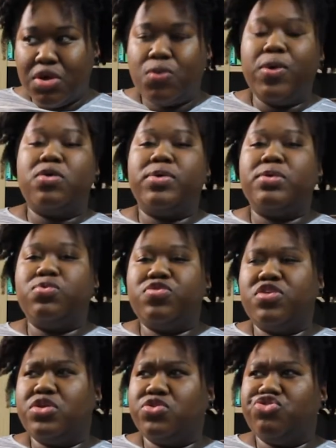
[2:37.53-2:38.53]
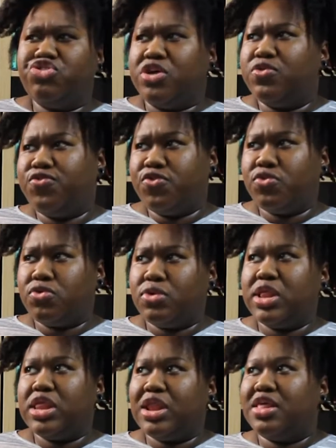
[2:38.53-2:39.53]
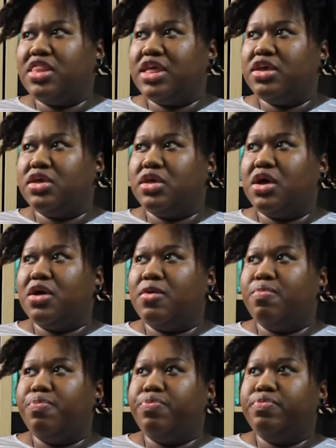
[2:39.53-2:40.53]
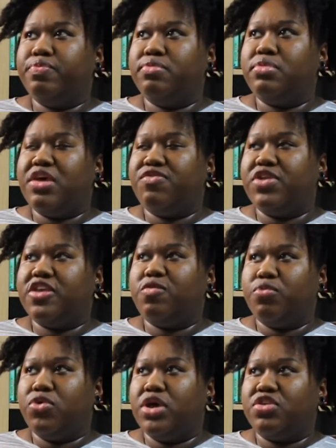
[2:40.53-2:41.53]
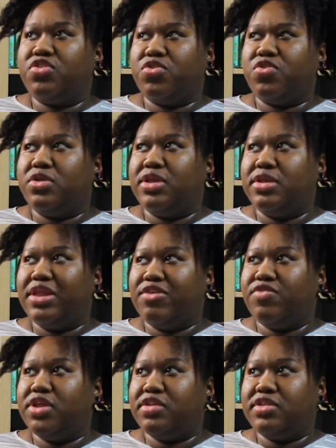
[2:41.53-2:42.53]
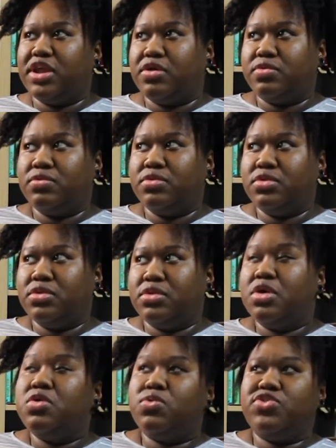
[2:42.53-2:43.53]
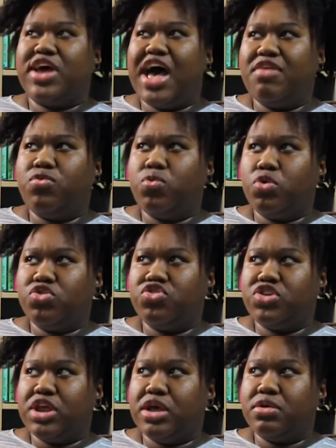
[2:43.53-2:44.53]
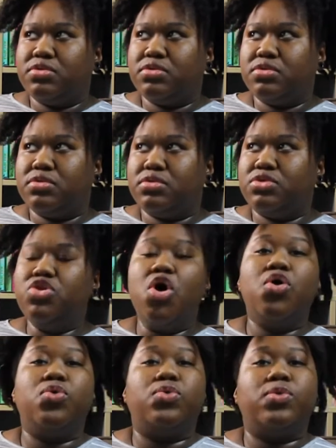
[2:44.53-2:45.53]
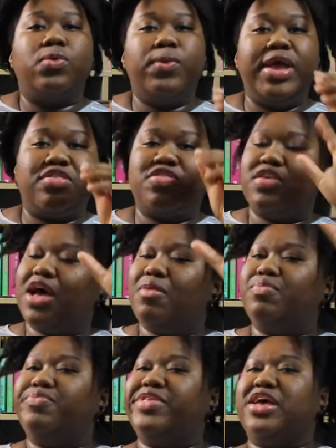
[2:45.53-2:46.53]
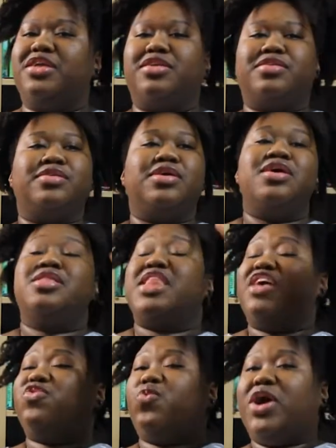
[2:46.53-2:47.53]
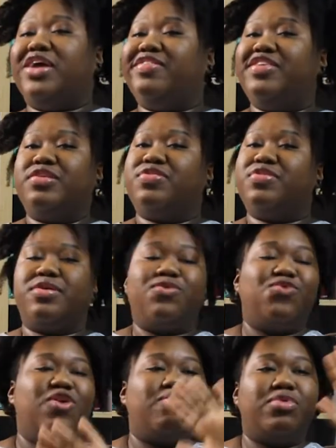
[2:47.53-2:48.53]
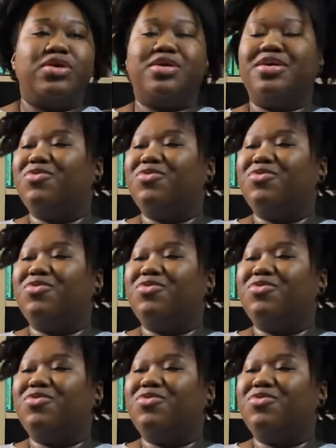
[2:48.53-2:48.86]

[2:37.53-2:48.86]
Well, it was done on Channel 4, and then I think Netflix bought it, so it's on Netflix now, which I haven't watched yet. No, wait, I'm dead. That's White Teeth. Wrong book.